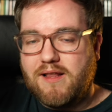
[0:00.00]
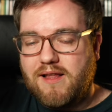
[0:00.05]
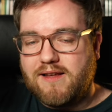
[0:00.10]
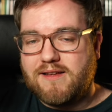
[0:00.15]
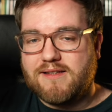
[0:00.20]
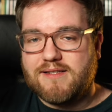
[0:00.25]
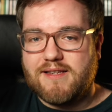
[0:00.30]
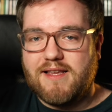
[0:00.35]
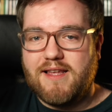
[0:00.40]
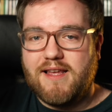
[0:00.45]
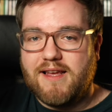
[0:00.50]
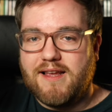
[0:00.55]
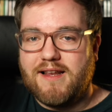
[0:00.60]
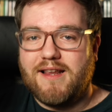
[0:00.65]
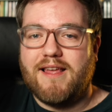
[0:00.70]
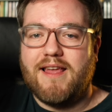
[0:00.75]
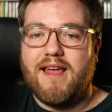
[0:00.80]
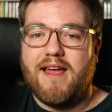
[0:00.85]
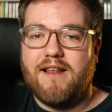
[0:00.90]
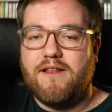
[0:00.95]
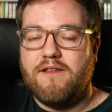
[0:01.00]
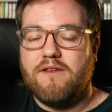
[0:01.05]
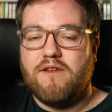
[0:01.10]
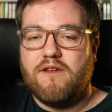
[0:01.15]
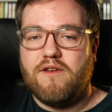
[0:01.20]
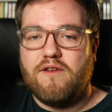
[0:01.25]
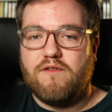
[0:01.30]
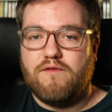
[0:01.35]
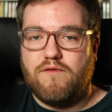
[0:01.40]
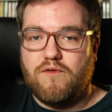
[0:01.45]
like seeing it again
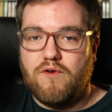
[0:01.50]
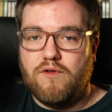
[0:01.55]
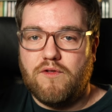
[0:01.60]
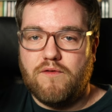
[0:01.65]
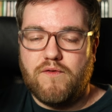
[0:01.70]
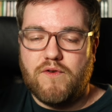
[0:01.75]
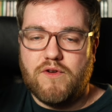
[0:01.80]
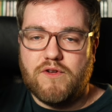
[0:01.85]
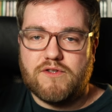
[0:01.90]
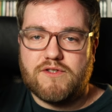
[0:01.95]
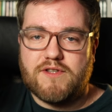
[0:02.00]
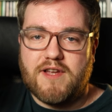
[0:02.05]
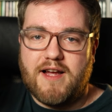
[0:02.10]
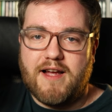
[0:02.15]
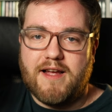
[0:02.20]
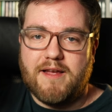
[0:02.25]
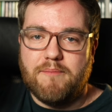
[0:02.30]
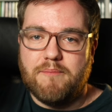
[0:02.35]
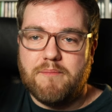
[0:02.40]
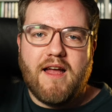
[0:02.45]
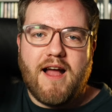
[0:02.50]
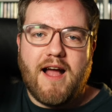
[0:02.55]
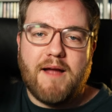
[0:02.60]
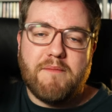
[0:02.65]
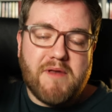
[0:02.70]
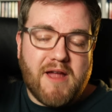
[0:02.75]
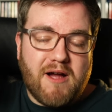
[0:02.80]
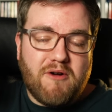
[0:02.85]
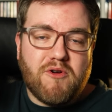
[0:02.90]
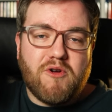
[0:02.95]
for the first time.
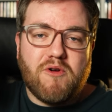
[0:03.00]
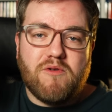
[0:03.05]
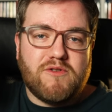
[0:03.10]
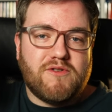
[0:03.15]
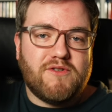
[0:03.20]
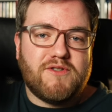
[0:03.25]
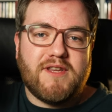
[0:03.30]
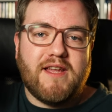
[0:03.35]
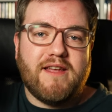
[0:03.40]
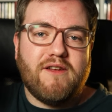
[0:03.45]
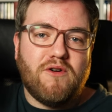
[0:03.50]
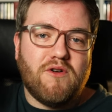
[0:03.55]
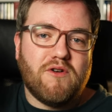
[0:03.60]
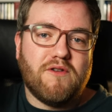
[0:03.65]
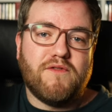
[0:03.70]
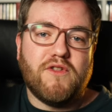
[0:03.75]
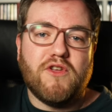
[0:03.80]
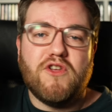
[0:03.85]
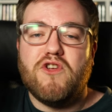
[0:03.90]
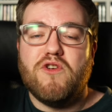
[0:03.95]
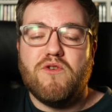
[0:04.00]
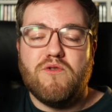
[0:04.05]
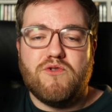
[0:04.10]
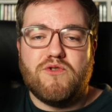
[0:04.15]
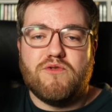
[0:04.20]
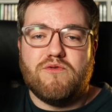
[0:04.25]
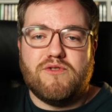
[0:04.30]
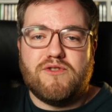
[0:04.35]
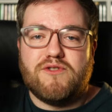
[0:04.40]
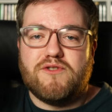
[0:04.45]
I'm now going to say all of the
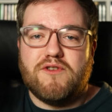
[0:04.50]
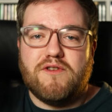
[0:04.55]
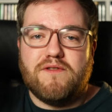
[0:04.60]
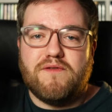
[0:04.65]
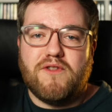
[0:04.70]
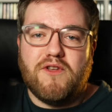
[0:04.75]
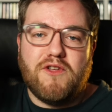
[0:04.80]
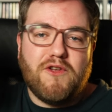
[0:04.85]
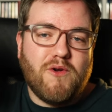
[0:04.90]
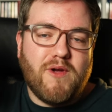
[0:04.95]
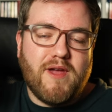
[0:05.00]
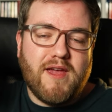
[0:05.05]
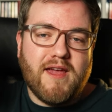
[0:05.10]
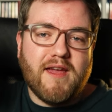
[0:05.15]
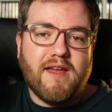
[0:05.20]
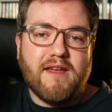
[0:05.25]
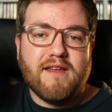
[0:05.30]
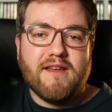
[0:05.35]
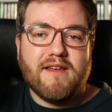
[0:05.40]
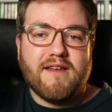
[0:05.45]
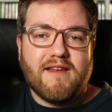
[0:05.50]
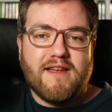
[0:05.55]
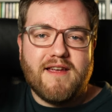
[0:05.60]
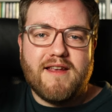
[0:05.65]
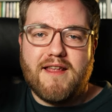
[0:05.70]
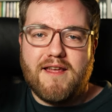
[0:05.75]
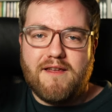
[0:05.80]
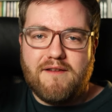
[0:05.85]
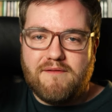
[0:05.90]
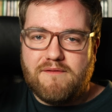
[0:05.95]
usual stuff that you hear
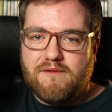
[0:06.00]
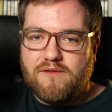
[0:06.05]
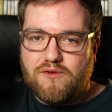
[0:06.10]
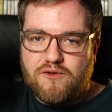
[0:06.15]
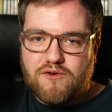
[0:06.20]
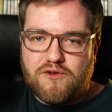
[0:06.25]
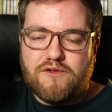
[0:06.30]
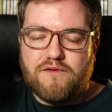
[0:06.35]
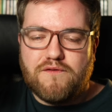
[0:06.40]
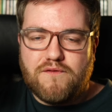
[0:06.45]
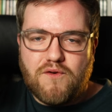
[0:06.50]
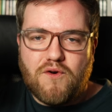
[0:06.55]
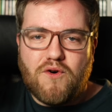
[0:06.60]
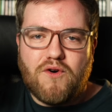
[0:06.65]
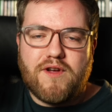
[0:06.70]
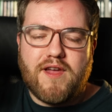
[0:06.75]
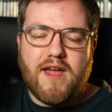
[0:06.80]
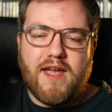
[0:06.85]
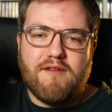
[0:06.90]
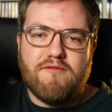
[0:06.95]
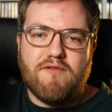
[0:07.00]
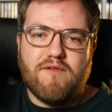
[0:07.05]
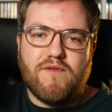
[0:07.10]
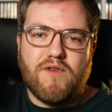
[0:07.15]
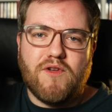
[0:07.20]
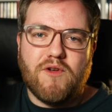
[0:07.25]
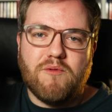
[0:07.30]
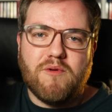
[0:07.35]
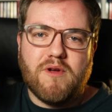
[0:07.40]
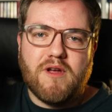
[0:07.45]
in a good 4K
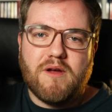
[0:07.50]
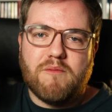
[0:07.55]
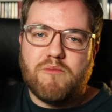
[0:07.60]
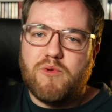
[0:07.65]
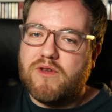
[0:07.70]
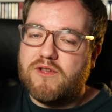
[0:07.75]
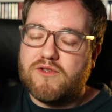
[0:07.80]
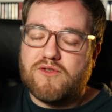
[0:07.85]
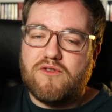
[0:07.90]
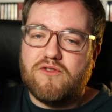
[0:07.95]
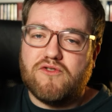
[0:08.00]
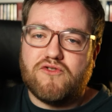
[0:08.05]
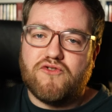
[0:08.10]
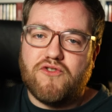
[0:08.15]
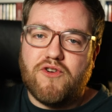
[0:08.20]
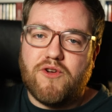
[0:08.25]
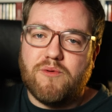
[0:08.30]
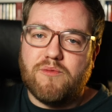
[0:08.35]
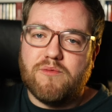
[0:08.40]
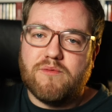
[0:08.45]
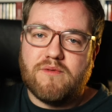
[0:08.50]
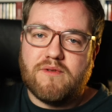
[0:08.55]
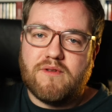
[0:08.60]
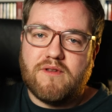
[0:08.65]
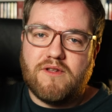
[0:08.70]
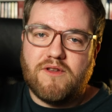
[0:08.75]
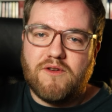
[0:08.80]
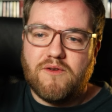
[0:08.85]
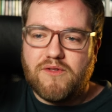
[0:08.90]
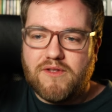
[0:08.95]
review, but it's all true.
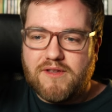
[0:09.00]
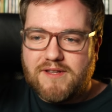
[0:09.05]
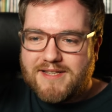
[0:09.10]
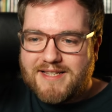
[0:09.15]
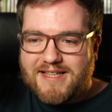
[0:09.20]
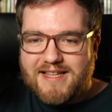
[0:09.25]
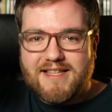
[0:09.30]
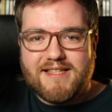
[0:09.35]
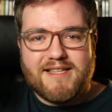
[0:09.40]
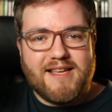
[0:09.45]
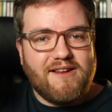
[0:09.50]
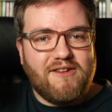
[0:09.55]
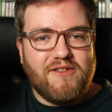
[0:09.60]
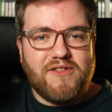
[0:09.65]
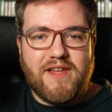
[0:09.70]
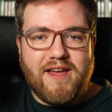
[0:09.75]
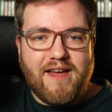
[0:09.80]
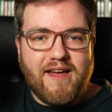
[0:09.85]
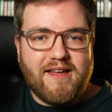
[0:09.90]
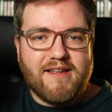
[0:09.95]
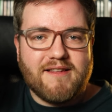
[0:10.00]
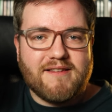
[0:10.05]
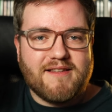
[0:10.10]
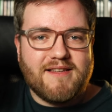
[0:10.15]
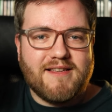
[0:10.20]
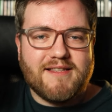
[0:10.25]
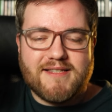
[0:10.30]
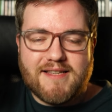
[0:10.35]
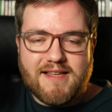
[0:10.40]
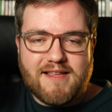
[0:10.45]
You know, the detail there
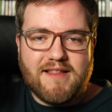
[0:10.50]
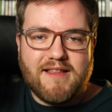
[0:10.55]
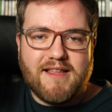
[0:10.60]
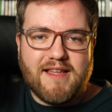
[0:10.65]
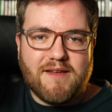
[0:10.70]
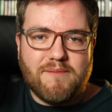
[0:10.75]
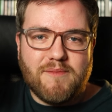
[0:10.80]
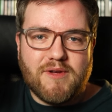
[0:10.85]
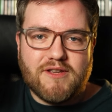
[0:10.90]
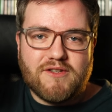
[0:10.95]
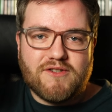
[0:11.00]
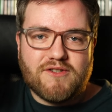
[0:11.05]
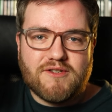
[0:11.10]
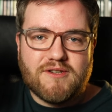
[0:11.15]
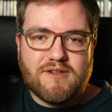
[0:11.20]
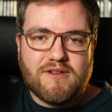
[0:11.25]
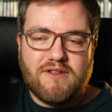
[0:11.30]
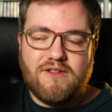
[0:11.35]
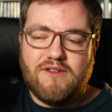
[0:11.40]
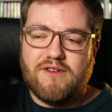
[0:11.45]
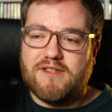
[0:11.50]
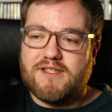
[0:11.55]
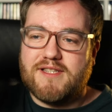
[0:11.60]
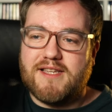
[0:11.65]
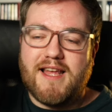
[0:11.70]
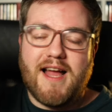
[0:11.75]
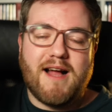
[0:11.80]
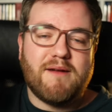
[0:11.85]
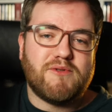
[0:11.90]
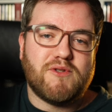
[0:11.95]
is in the image. You can
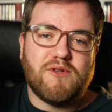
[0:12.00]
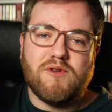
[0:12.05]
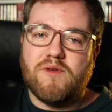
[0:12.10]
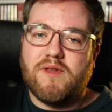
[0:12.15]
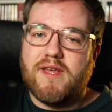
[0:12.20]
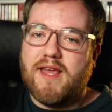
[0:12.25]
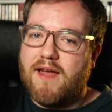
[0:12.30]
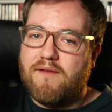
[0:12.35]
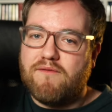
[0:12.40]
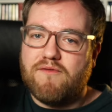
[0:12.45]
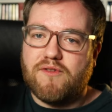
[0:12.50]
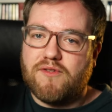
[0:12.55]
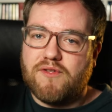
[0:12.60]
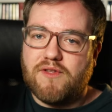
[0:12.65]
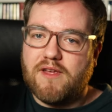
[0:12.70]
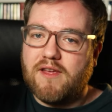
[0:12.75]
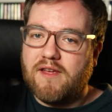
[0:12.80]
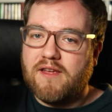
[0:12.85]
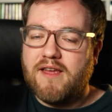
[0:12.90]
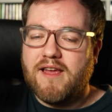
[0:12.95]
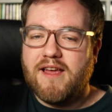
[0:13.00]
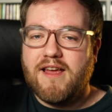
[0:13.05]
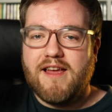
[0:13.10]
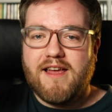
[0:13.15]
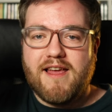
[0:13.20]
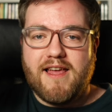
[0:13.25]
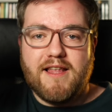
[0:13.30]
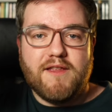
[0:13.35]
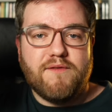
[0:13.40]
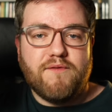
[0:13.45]
see absolutely everything.
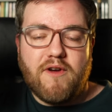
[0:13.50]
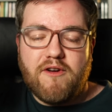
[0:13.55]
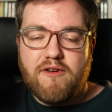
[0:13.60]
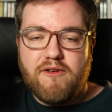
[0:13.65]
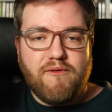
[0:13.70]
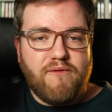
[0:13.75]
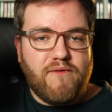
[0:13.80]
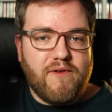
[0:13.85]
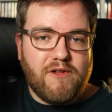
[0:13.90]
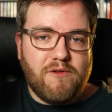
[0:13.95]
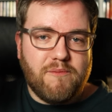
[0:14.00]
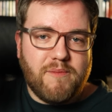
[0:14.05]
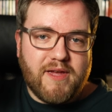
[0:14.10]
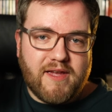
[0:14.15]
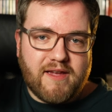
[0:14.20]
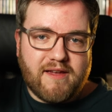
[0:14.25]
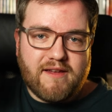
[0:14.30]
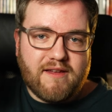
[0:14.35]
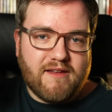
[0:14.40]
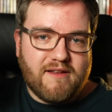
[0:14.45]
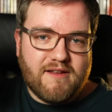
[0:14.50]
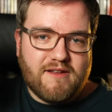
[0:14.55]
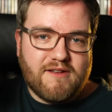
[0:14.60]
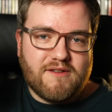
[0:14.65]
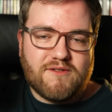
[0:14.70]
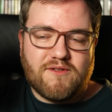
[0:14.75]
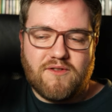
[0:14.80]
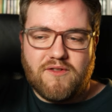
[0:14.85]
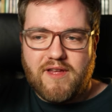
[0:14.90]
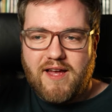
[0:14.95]
It's very filmic,
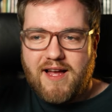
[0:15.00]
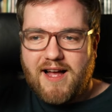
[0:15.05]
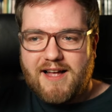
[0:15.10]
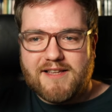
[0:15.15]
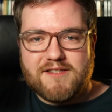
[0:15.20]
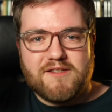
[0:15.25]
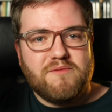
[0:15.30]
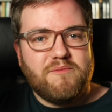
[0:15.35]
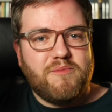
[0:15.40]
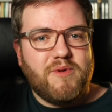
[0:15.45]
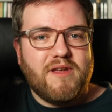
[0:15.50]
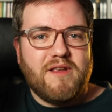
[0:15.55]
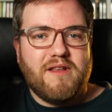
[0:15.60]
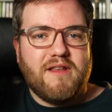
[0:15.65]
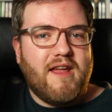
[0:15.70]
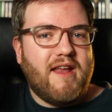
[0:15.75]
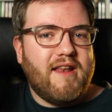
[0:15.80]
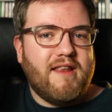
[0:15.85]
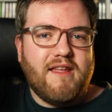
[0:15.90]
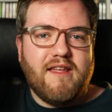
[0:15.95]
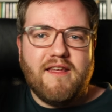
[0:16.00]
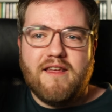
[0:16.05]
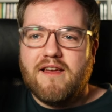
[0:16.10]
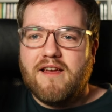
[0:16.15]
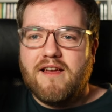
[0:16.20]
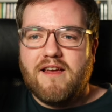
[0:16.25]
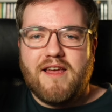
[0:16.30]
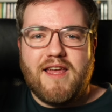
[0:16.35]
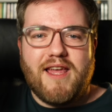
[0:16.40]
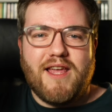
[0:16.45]
so there hasn't been any
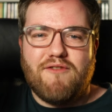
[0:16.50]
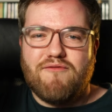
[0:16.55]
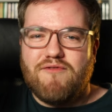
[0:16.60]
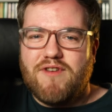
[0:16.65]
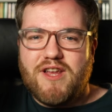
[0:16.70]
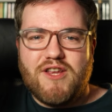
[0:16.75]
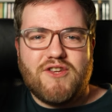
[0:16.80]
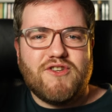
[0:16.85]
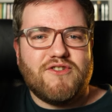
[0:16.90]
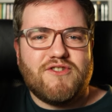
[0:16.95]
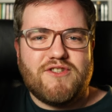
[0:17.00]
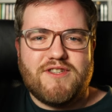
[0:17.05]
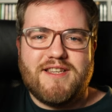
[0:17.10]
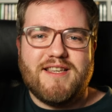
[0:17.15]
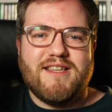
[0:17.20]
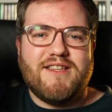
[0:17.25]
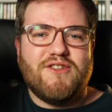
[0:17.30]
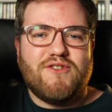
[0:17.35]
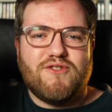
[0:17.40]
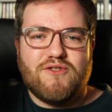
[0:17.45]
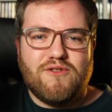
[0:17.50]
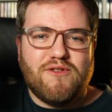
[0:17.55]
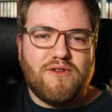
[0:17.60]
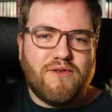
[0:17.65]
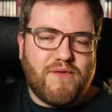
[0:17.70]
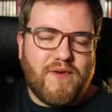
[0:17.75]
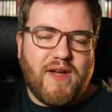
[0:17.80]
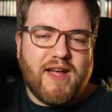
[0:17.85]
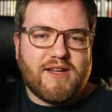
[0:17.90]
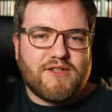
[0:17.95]
egregious digital
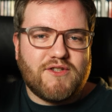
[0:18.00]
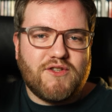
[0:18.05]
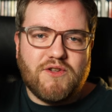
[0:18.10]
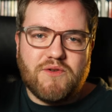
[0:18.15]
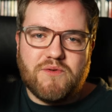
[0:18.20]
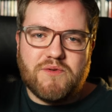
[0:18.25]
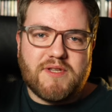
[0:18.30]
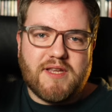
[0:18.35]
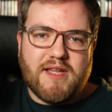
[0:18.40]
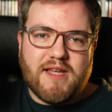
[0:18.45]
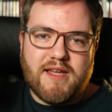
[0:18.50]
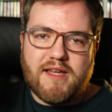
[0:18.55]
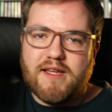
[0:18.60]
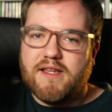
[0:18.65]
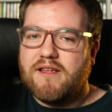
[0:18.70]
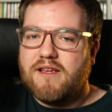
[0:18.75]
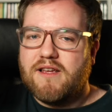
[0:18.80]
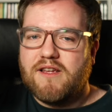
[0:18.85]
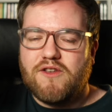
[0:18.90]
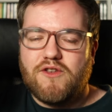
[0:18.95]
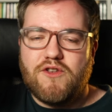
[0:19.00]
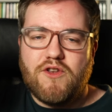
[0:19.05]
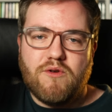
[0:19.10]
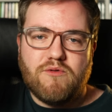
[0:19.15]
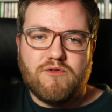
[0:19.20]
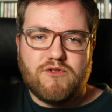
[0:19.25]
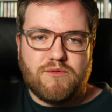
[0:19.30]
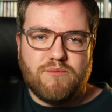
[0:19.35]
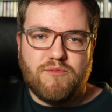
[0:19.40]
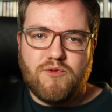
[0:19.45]
effects used here,
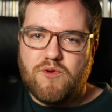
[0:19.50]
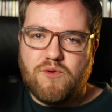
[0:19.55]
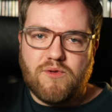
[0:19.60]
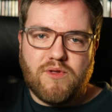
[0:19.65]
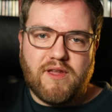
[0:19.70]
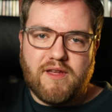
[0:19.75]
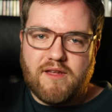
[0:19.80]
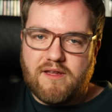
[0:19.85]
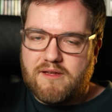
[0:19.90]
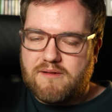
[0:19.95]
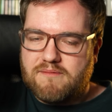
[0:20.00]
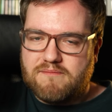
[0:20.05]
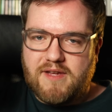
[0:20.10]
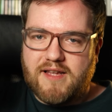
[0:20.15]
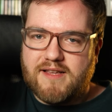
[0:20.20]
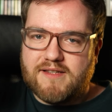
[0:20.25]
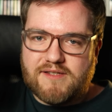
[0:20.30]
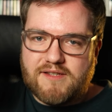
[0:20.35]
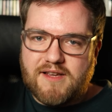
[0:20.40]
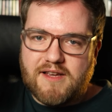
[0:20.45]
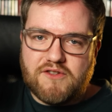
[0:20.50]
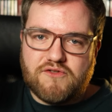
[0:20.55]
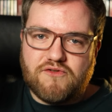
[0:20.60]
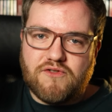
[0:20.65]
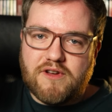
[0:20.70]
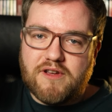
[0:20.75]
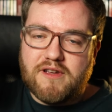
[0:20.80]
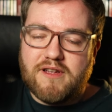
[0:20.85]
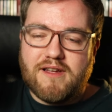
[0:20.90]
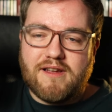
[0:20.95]
no smoothing,
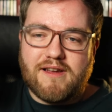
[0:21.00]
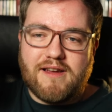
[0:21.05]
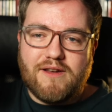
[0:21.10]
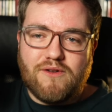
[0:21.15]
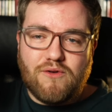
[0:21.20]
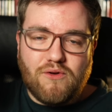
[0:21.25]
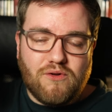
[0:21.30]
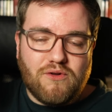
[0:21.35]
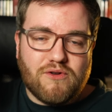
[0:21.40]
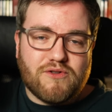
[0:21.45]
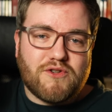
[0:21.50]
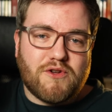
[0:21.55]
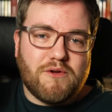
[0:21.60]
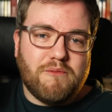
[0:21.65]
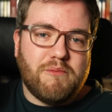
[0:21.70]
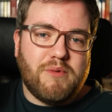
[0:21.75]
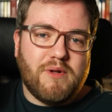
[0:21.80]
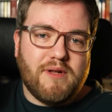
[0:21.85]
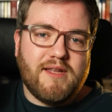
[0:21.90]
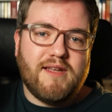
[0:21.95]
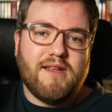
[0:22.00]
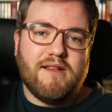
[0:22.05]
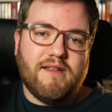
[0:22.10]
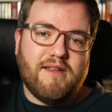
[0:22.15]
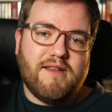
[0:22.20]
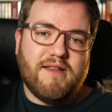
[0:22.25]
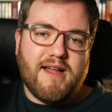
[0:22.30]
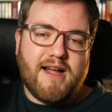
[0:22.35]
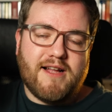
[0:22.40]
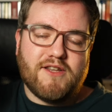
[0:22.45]
etc. It all looks
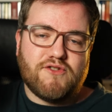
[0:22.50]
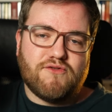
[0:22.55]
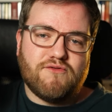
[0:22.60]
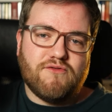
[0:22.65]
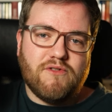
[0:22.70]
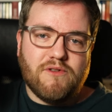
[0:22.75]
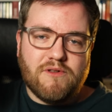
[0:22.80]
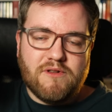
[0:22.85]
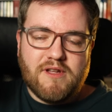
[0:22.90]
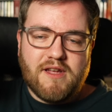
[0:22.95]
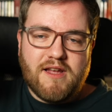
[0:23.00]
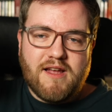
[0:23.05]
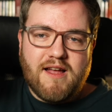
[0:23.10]
completely natural.